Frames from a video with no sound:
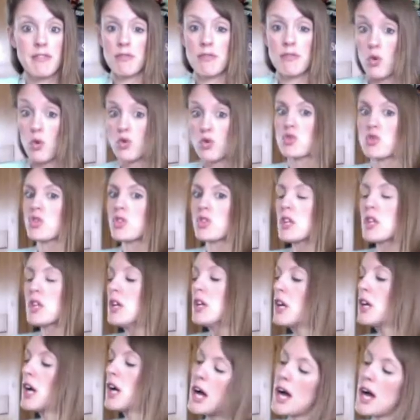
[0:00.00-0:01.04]
us
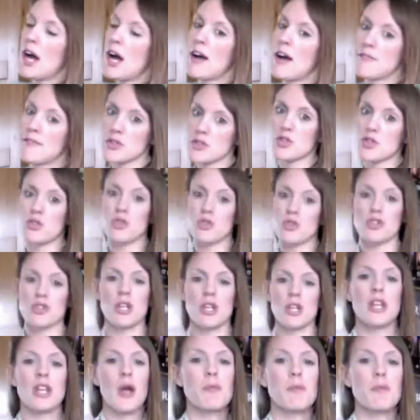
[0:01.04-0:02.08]
for such a
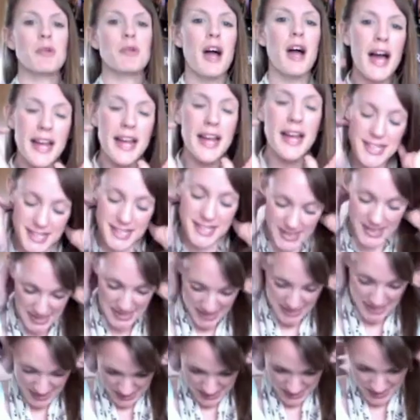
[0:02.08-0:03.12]
low price.
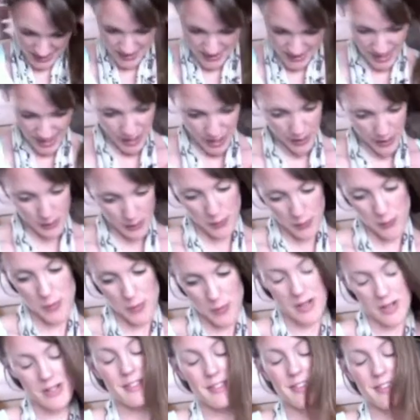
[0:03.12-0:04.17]
So
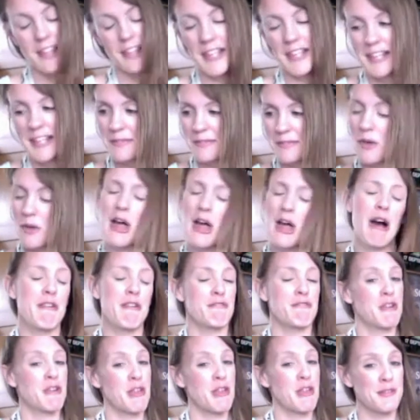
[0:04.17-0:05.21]

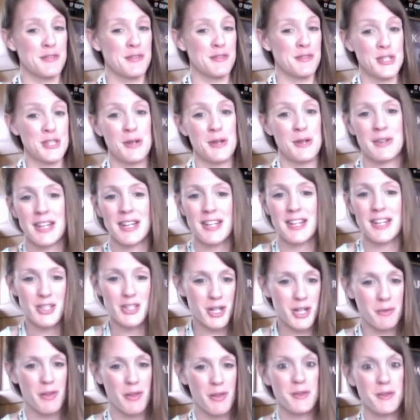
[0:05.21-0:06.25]
without further ado, I need to show
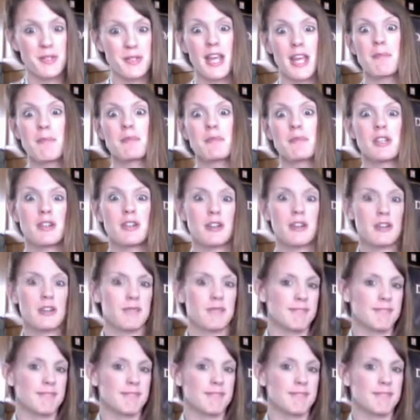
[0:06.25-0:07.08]
you what those games are.